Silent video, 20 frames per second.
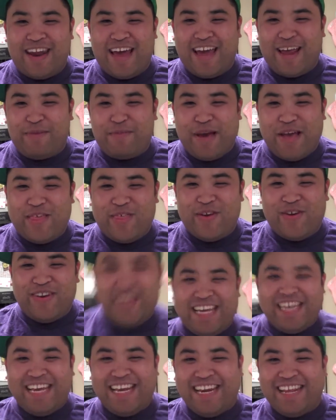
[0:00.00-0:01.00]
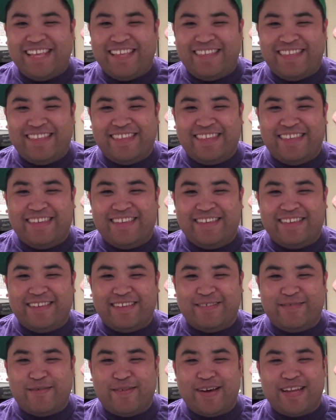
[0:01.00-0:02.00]
9 by 13 is.
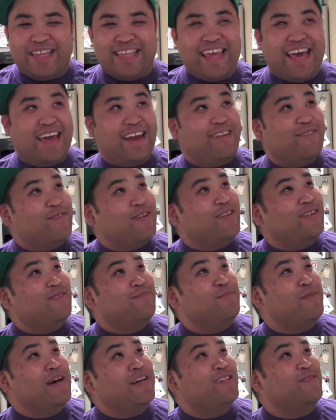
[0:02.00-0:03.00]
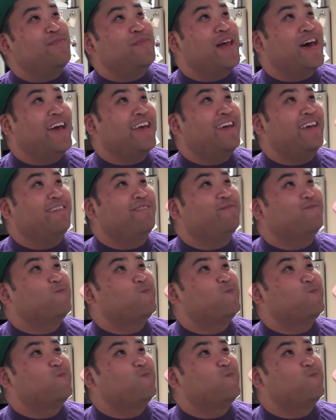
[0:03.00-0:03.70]
What's that when you multiply it?